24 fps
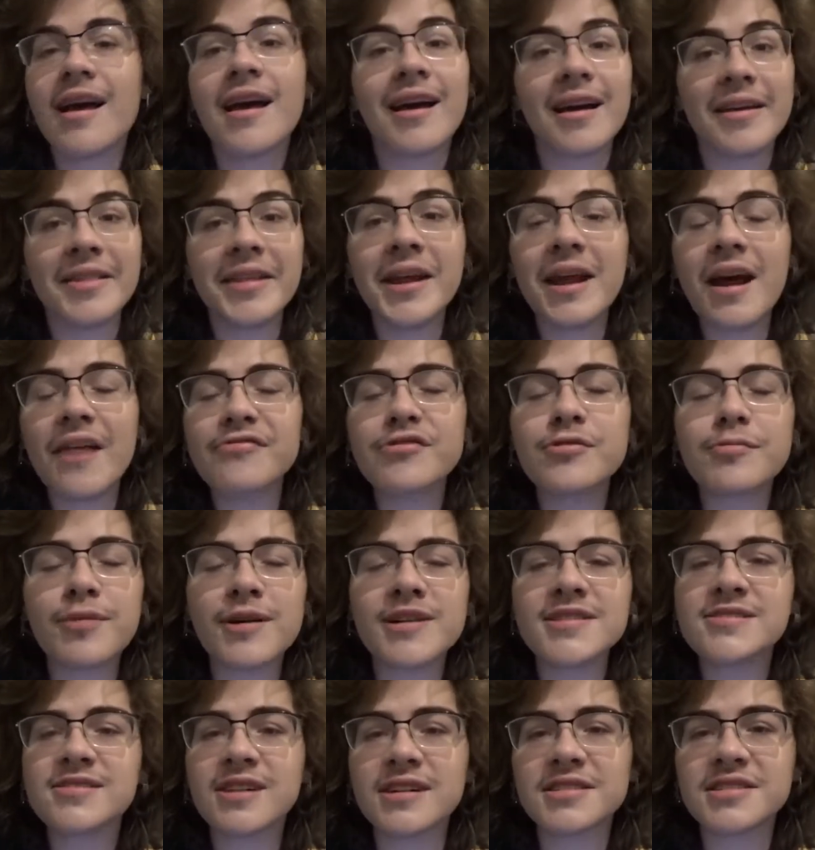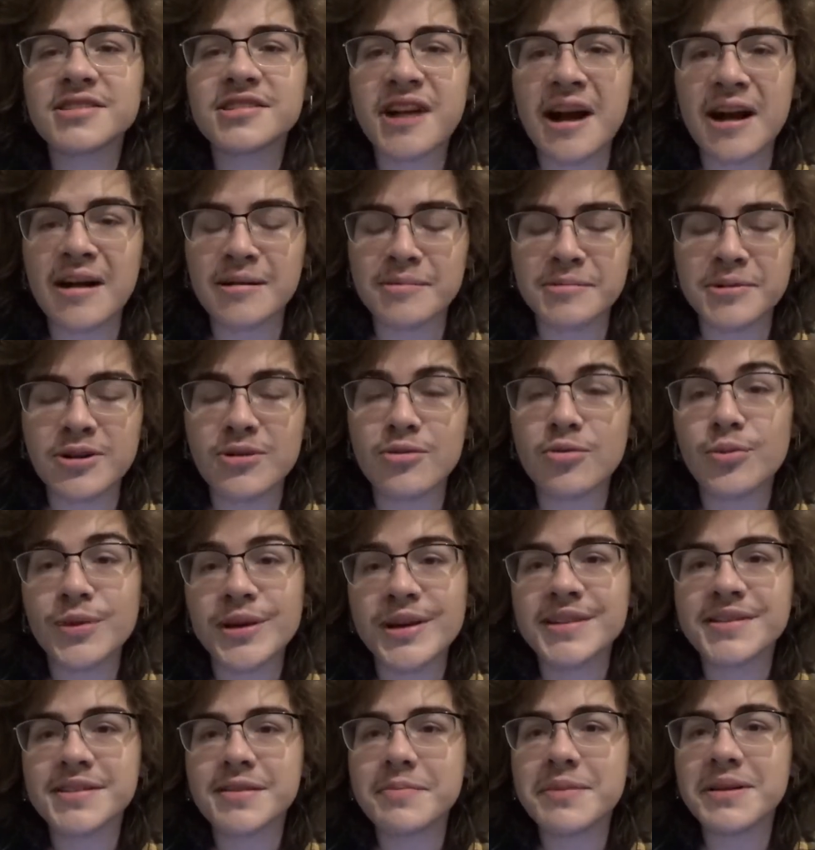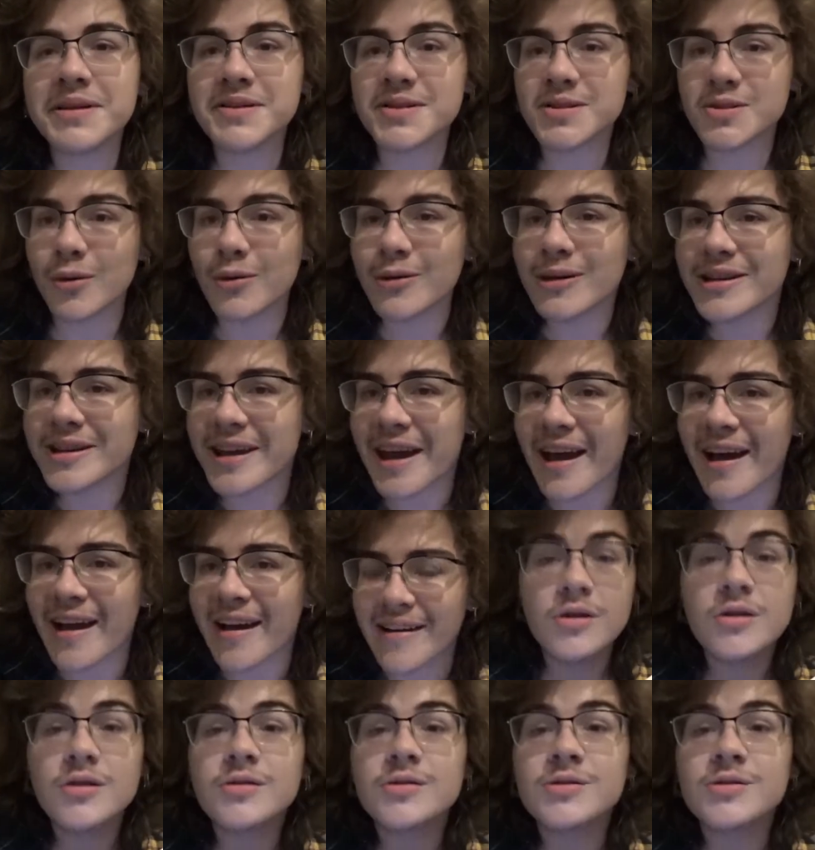And then after Prescott's chapter, we get to meet Soledad.